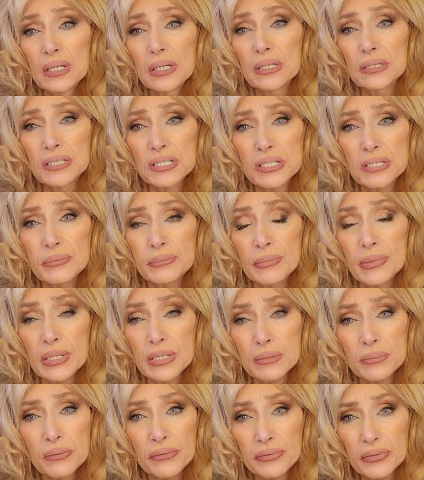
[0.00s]
it just
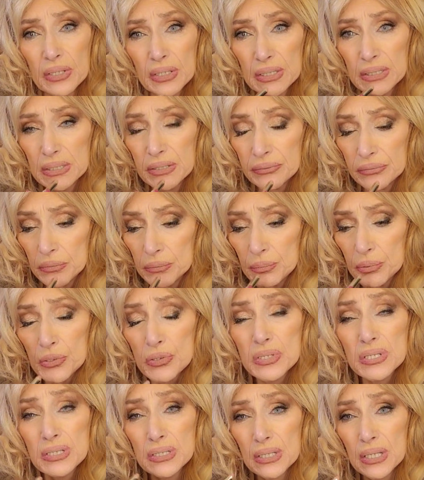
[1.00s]
makes me feel like a different
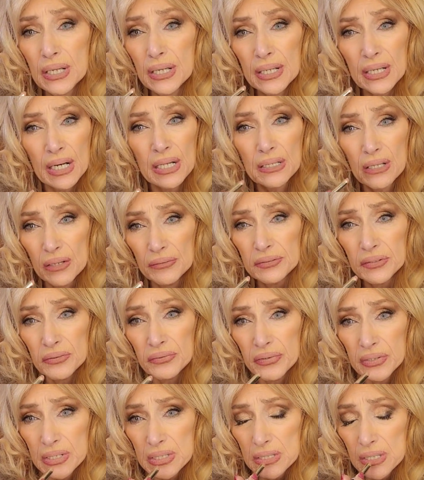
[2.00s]
person, and I'd love to
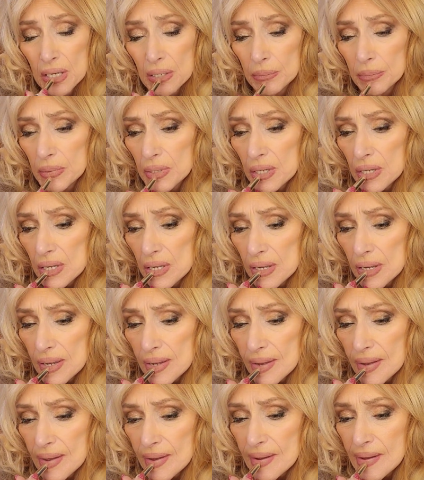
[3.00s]
fix up.
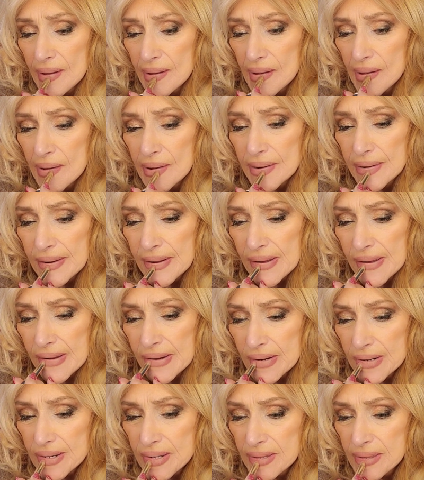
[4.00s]
Now
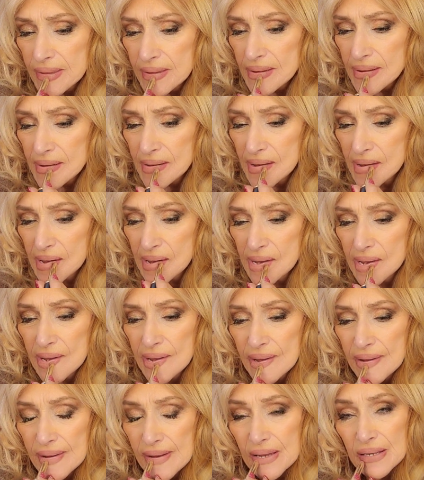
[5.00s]
here's
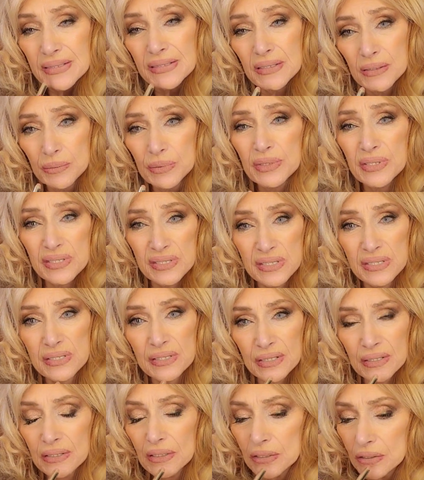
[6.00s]
this
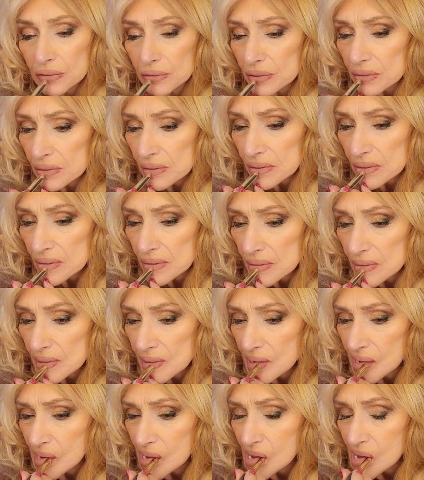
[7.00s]
isn't close.
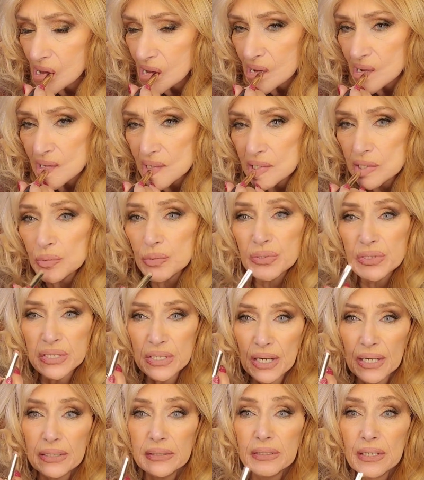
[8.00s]
This one's
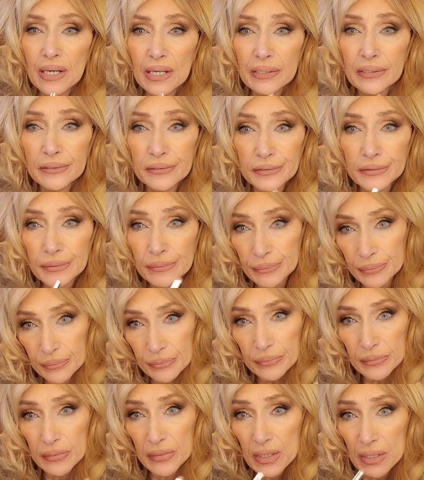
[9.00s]
$9.
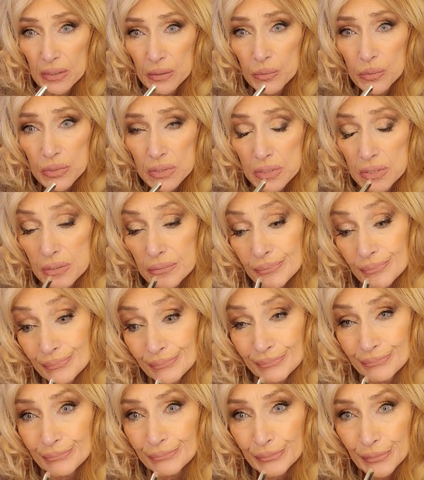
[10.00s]
The other one's
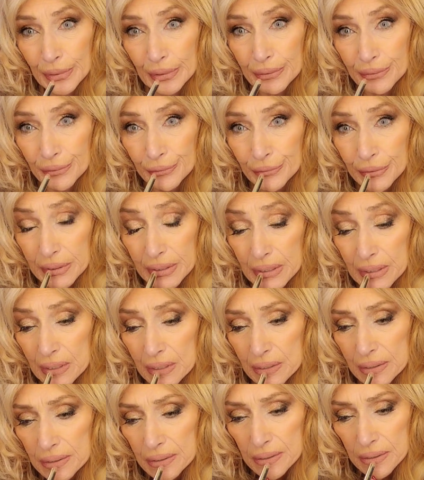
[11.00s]
about
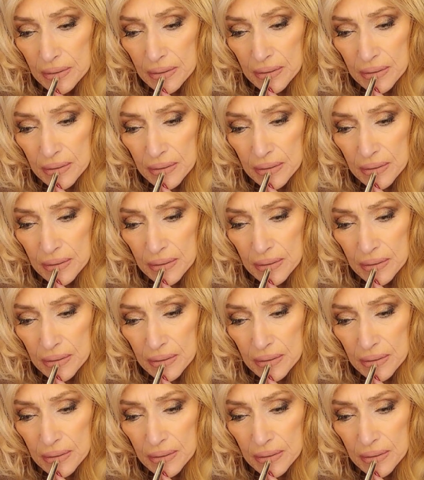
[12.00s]
$39.